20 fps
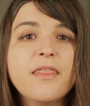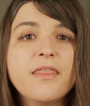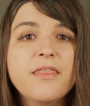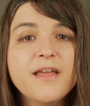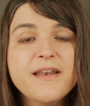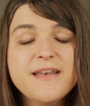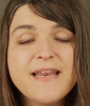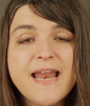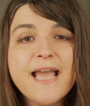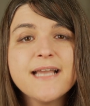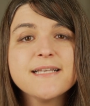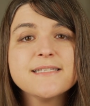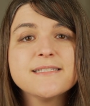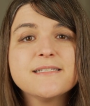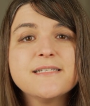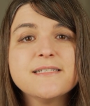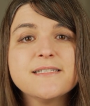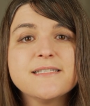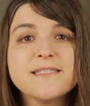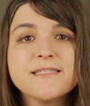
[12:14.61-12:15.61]
The
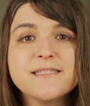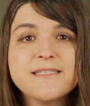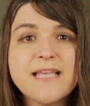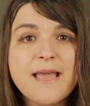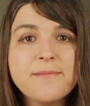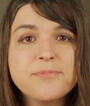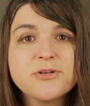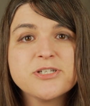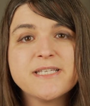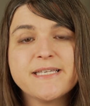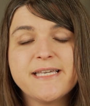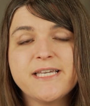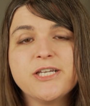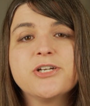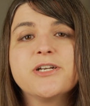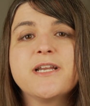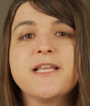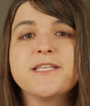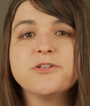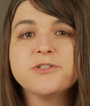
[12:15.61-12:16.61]
next
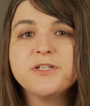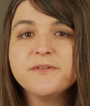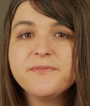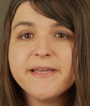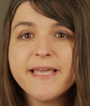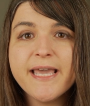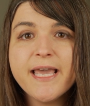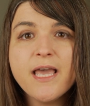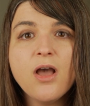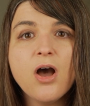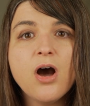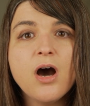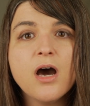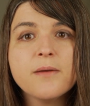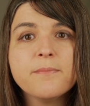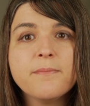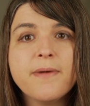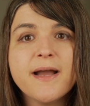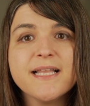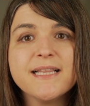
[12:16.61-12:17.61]
cybersecurity certificate
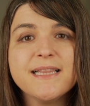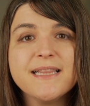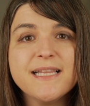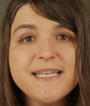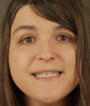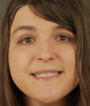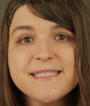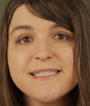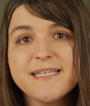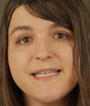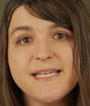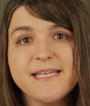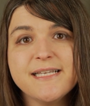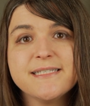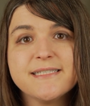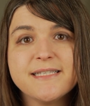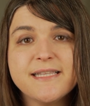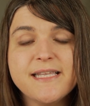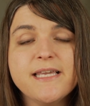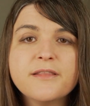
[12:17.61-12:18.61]
on my list
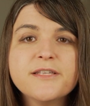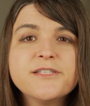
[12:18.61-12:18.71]
is the,